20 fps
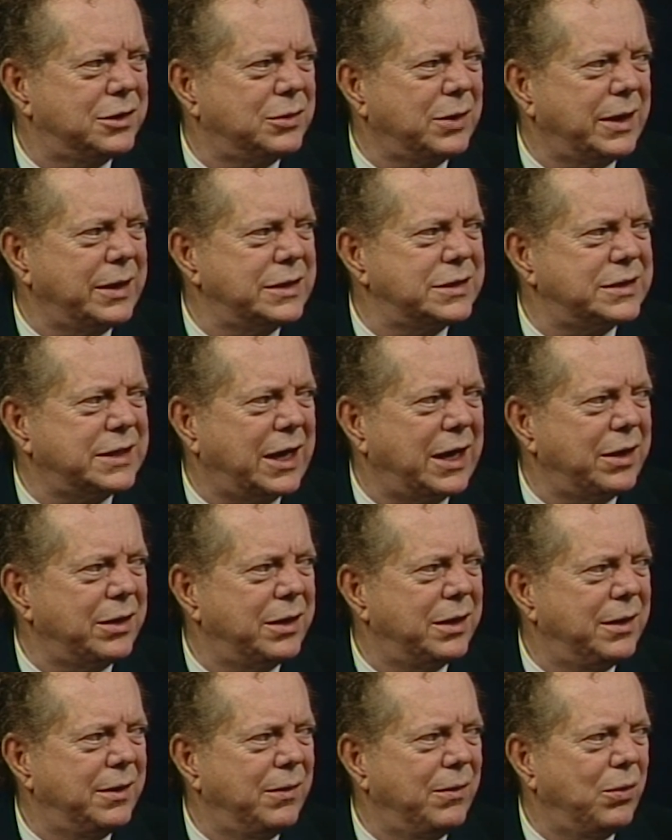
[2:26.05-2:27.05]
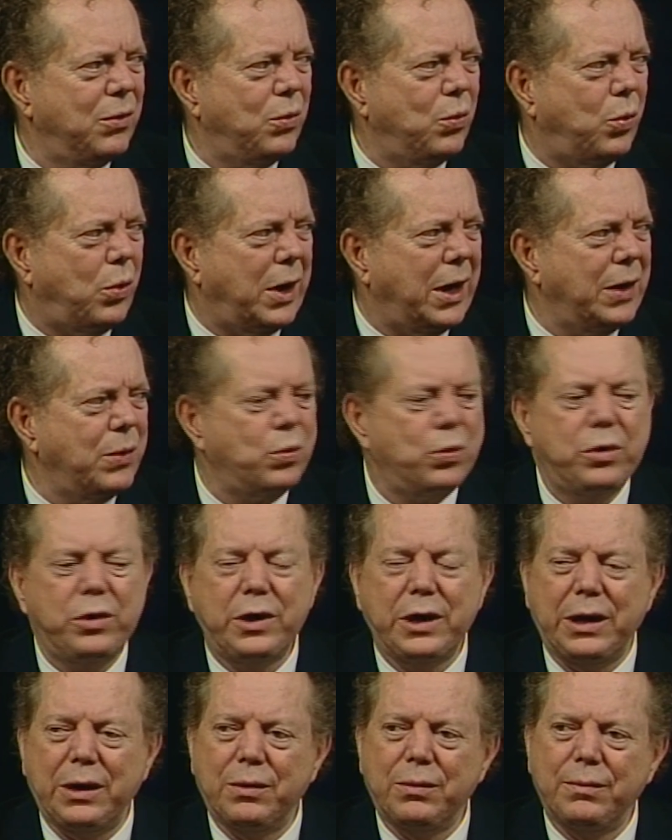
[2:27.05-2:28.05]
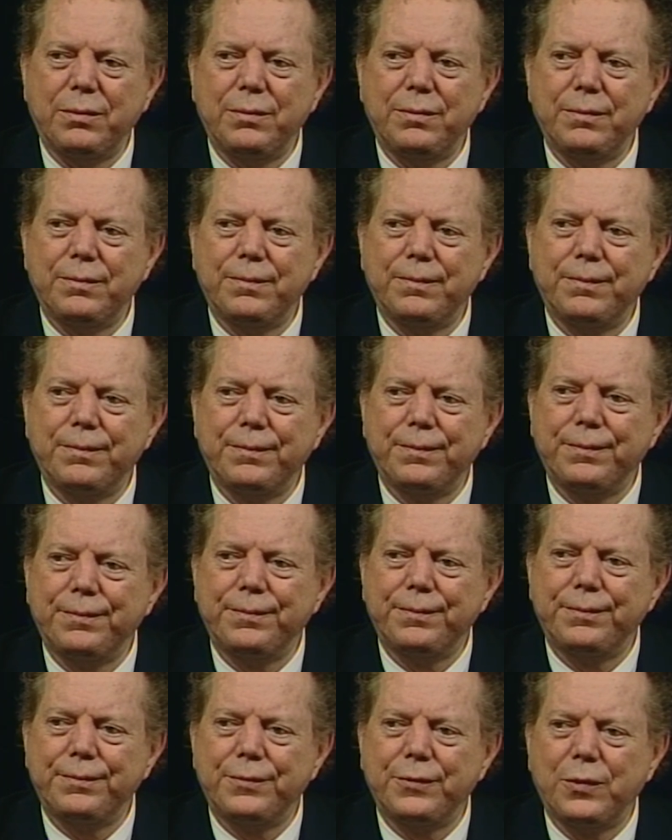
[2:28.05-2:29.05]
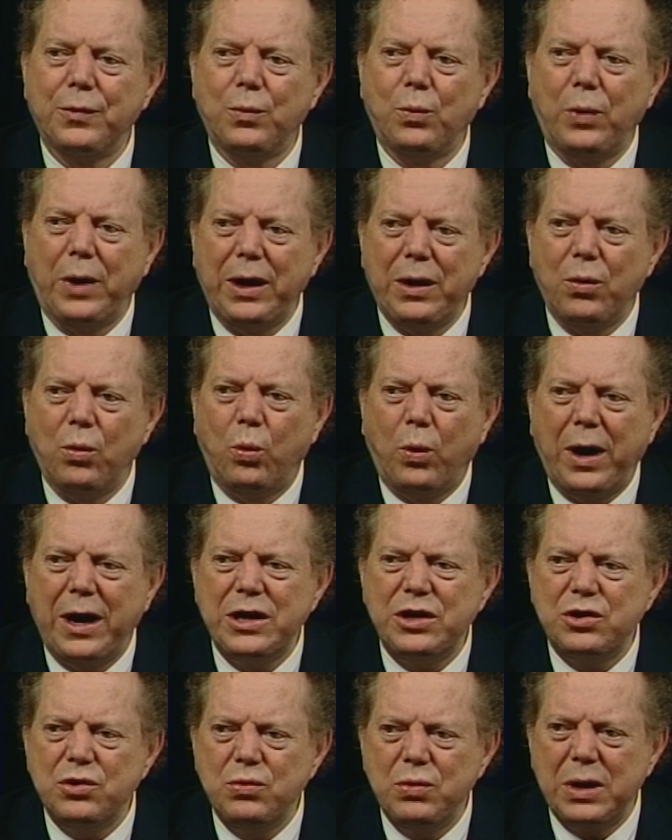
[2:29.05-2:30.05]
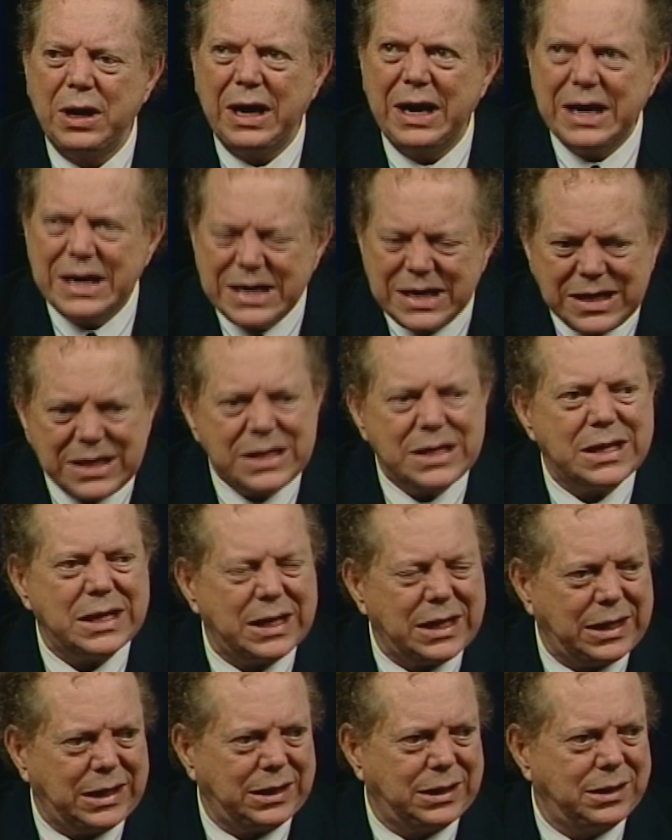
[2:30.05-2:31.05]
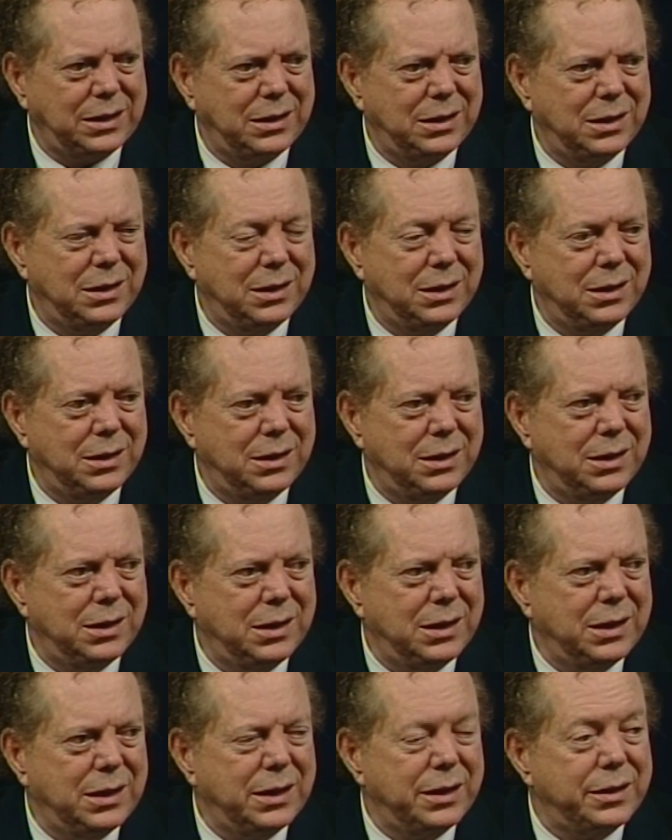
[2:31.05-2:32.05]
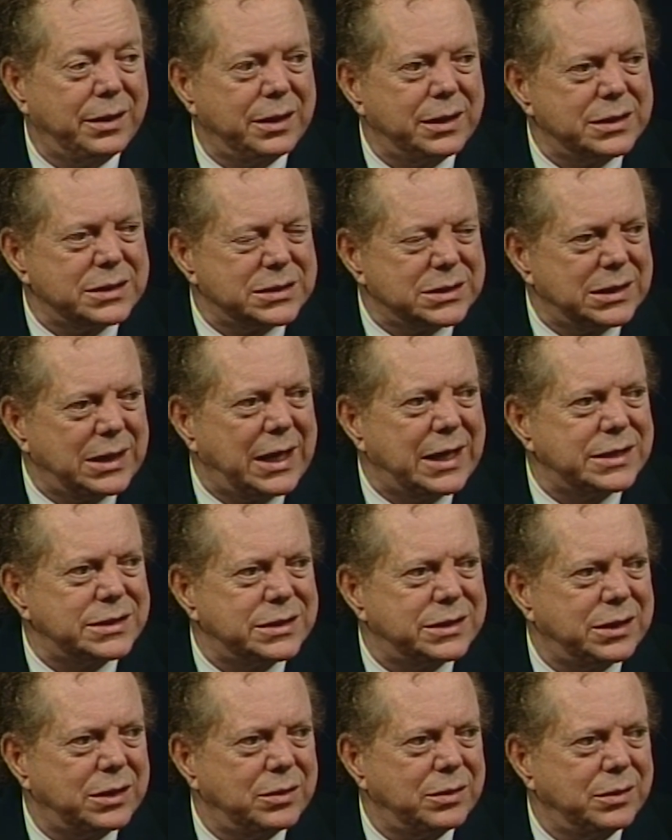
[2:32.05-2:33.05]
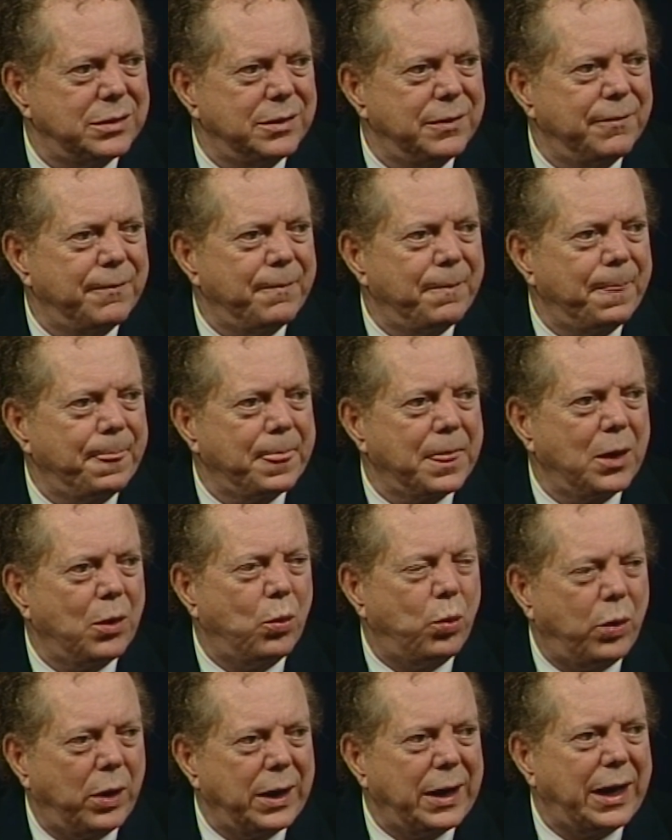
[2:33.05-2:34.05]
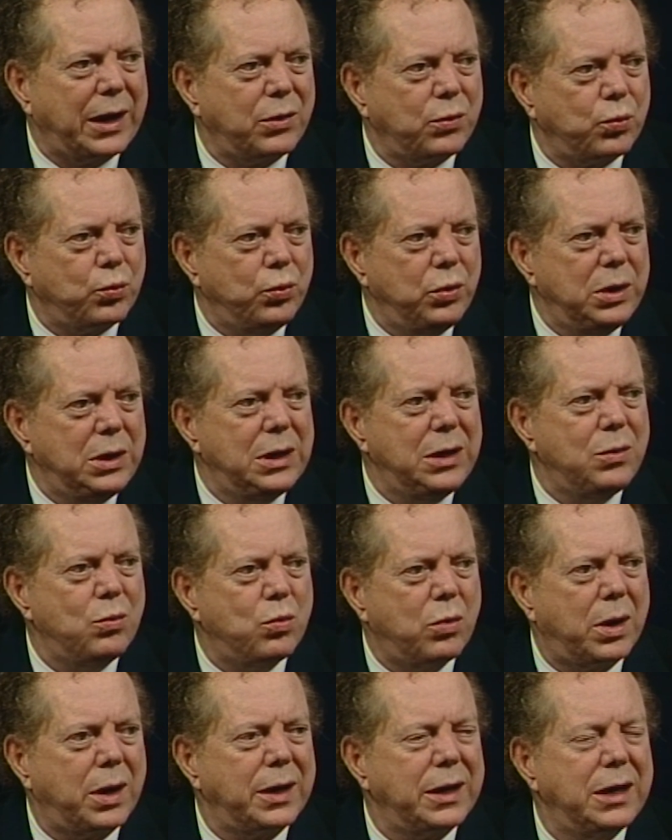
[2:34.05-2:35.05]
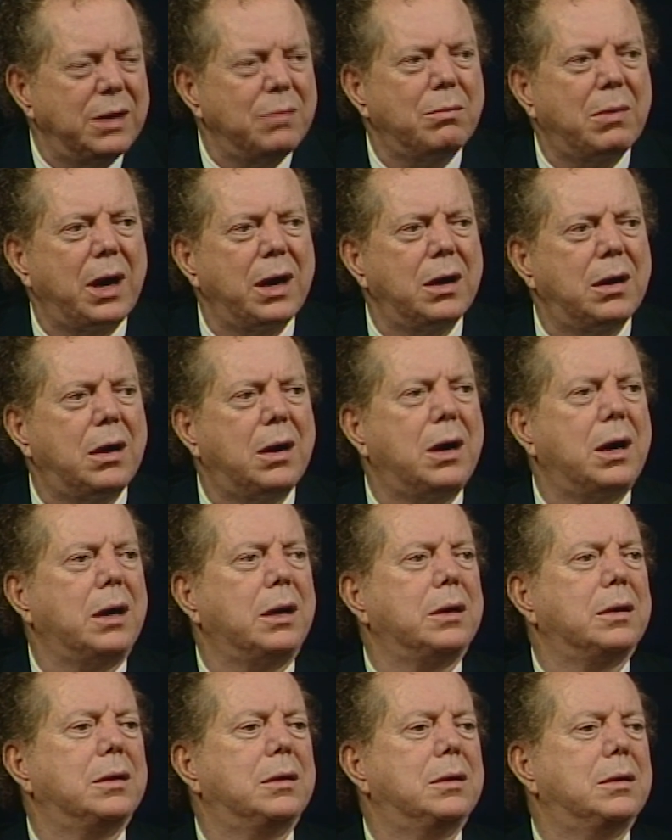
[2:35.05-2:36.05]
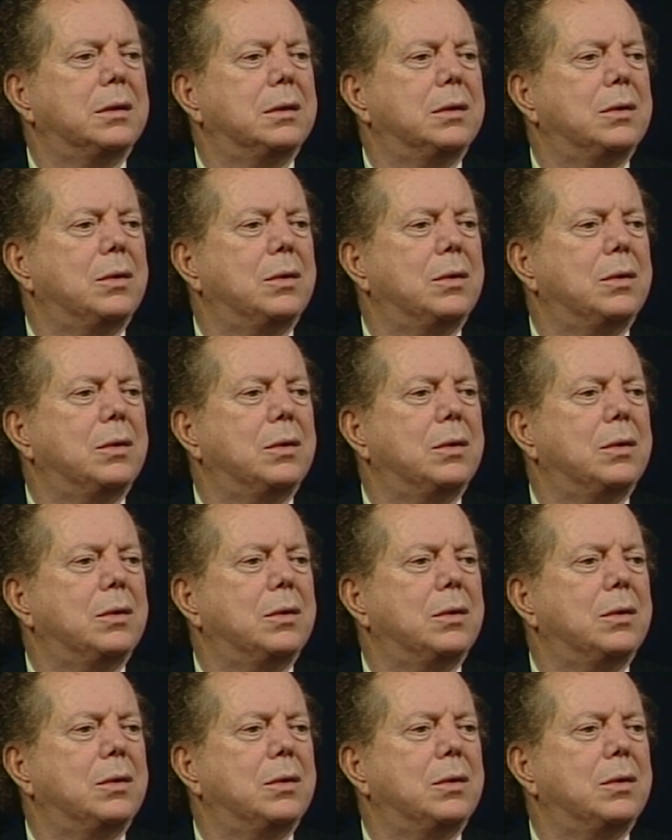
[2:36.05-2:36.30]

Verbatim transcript: And so I decided, why worry? Why, why do anything that is less than what I really want in my heart.